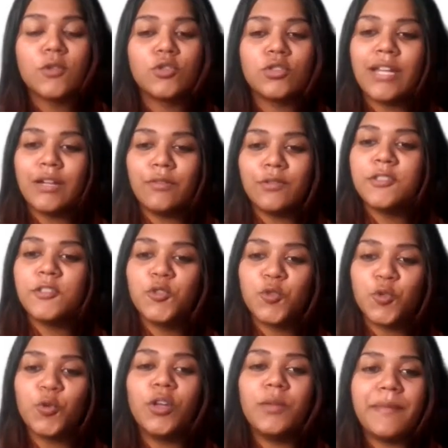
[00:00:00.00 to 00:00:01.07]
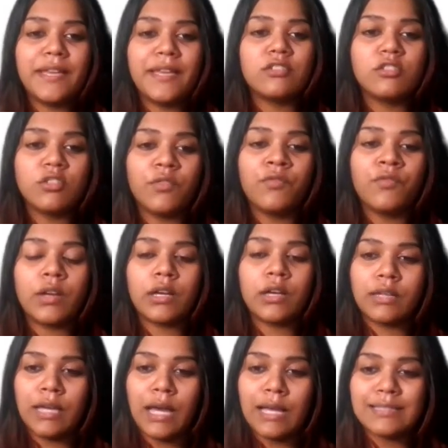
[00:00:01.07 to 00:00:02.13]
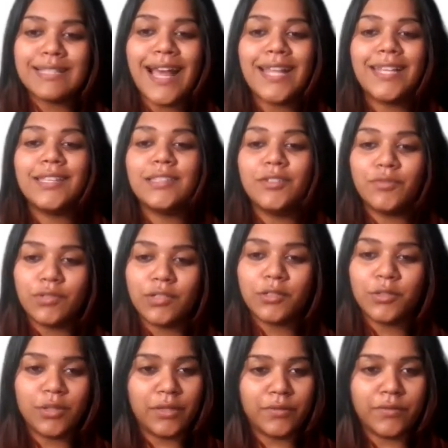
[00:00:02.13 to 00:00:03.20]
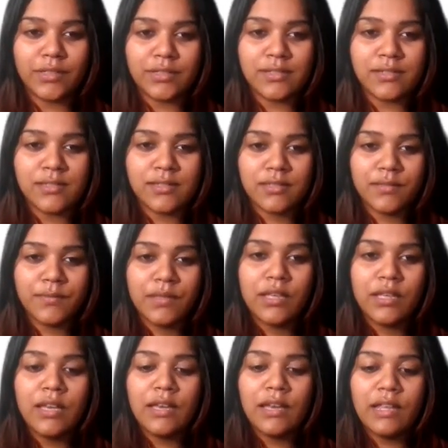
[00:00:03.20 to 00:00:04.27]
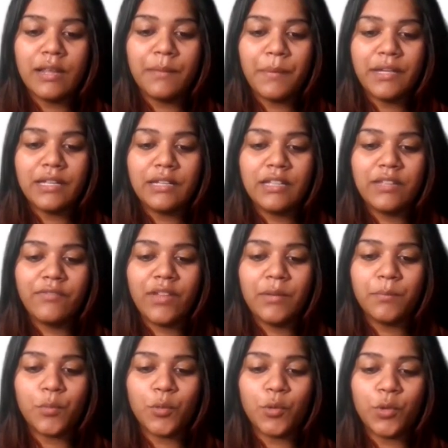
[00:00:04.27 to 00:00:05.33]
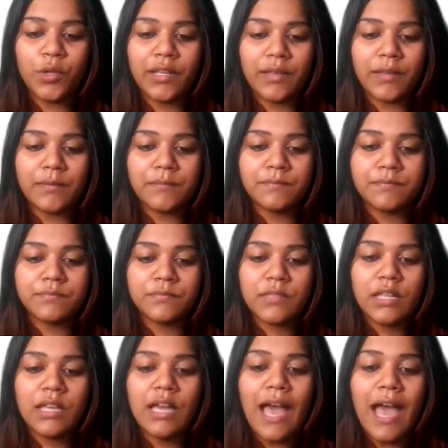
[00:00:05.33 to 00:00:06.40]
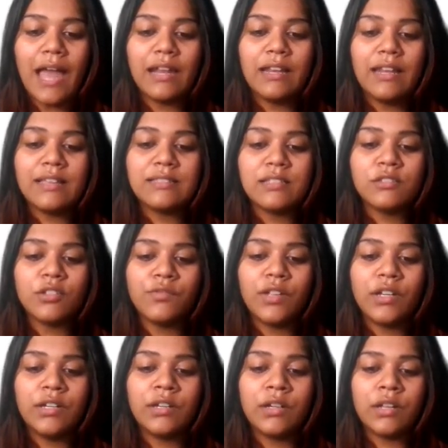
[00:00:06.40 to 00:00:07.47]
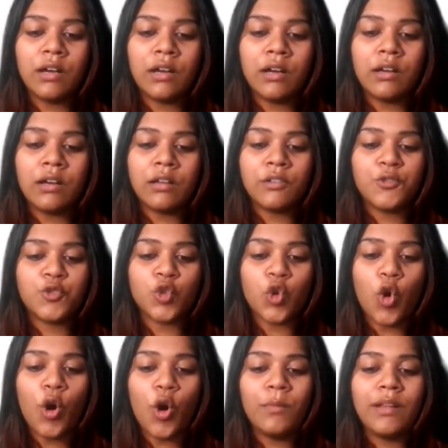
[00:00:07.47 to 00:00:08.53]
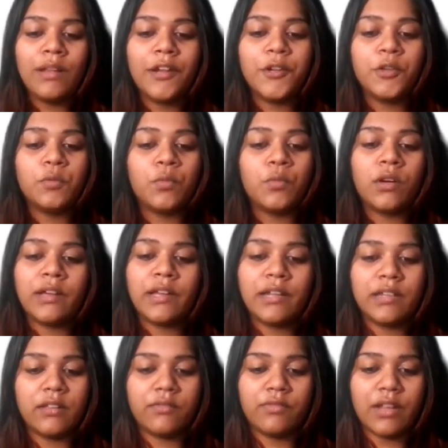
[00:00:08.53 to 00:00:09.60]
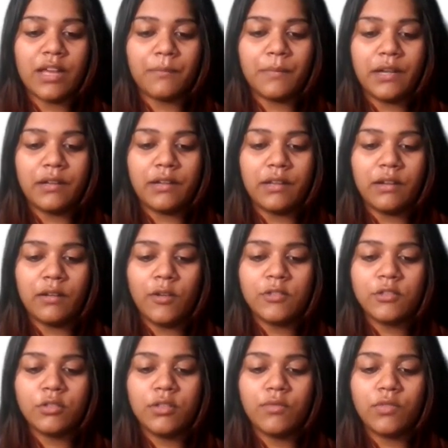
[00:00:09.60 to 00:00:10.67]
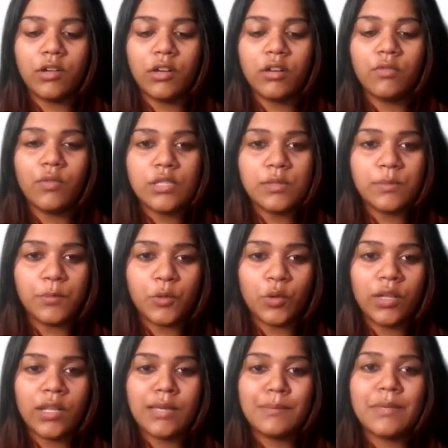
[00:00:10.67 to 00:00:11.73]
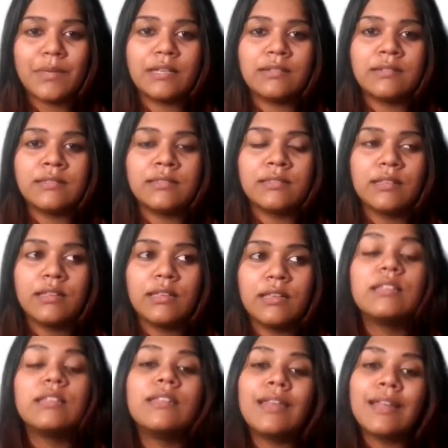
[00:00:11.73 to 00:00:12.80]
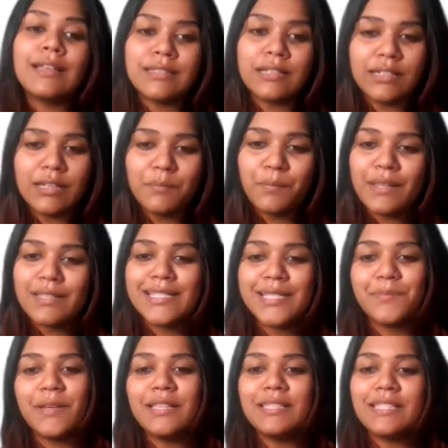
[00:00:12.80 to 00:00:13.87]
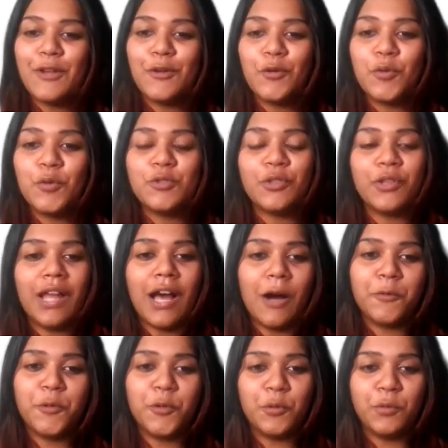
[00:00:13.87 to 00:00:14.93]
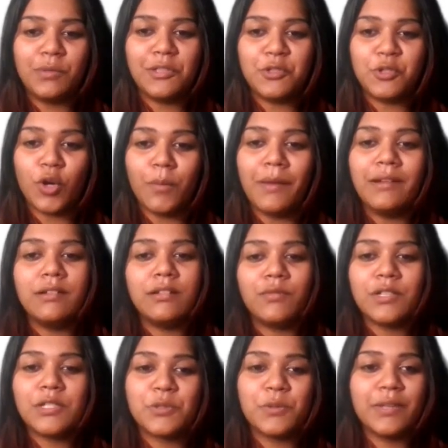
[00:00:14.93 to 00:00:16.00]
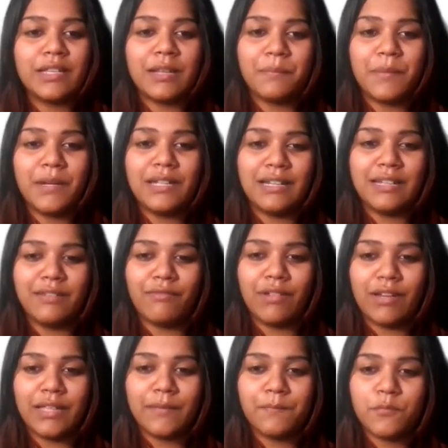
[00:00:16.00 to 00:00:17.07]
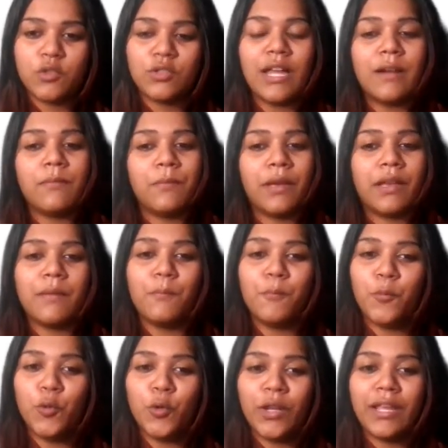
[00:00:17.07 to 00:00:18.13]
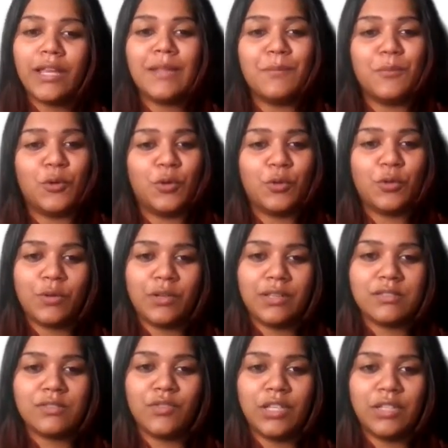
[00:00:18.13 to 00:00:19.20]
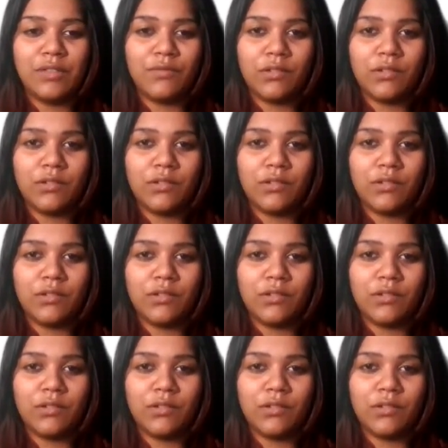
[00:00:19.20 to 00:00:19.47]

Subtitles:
So that was the sole basis of assigning the work to the workers. Repetitive and boring. Analysis of the job led to work getting fragmented. Also, the work was boring because there are certain principles and rules on how to do the job, and it was doing repetitively. So that became boring and monotonous for the